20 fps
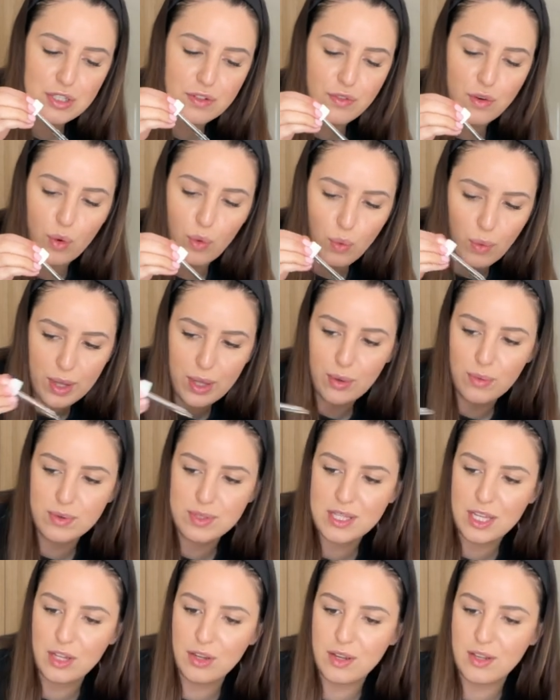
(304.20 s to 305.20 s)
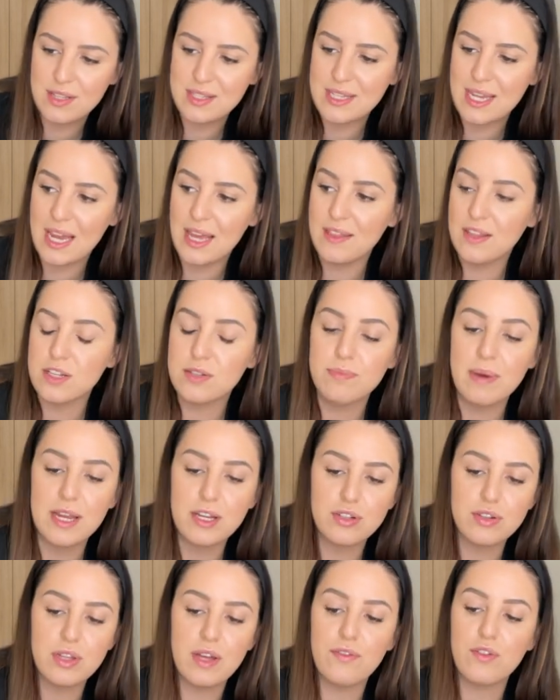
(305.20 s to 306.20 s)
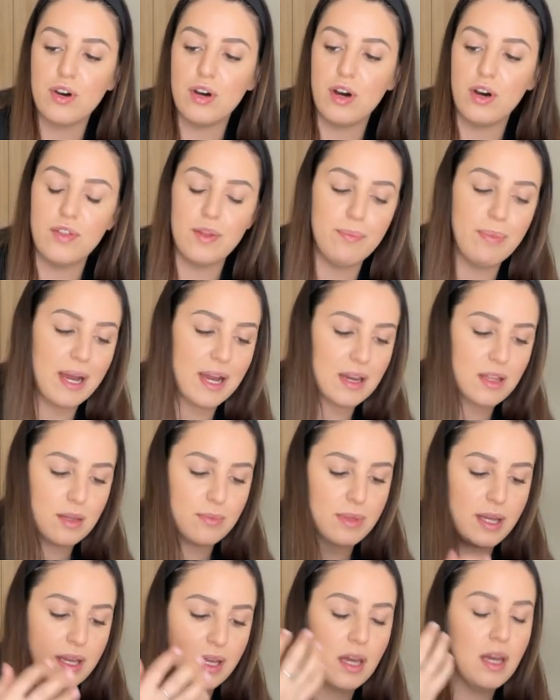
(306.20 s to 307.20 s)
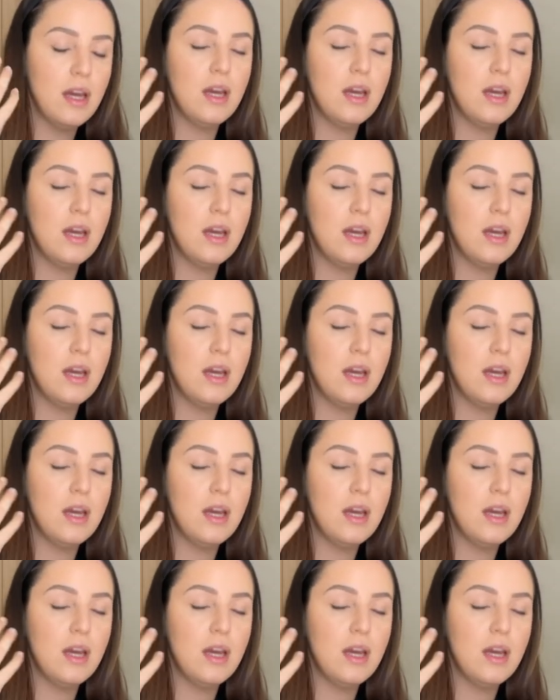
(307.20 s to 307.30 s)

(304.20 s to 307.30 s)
of oils that you can see and just make sure they've got on the back of them like